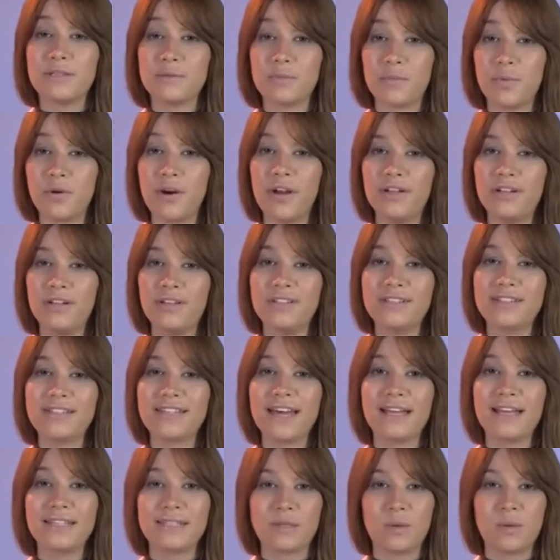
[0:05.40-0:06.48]
pronouns
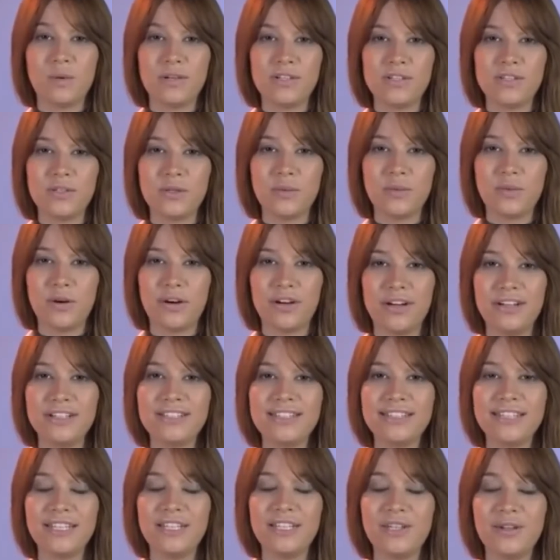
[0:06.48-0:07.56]
as question
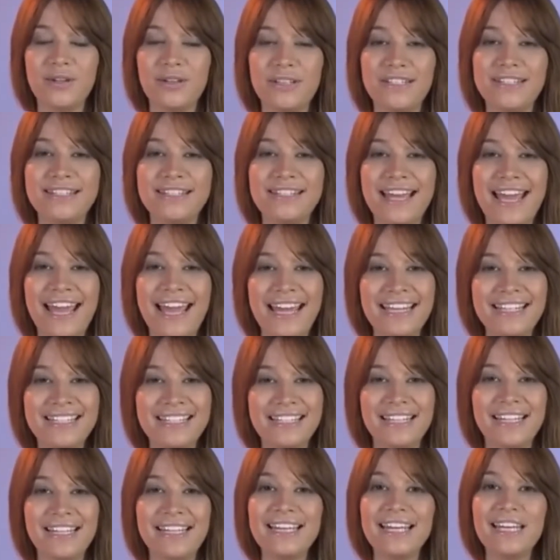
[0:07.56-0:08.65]
words in units
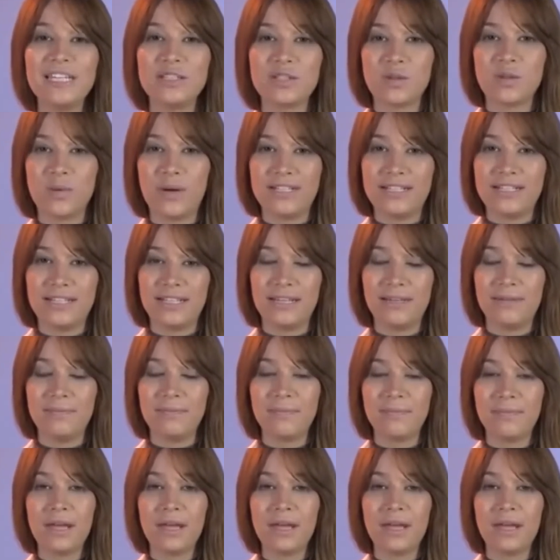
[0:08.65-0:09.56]
18 and 20.